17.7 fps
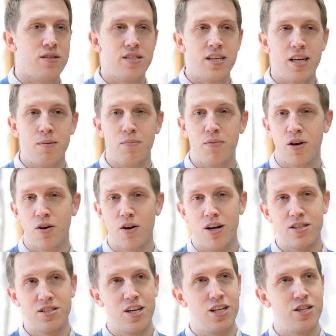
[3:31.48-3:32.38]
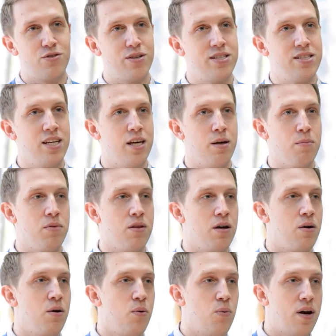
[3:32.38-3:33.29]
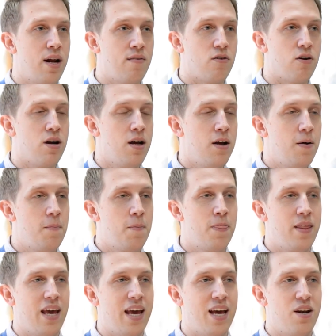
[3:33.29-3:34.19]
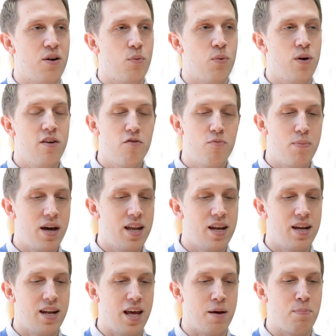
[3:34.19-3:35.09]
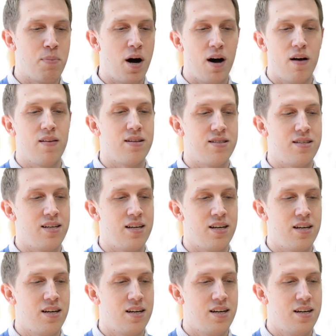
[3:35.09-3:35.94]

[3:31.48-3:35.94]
team, the cross-country team, the whatever. And we've made it a policy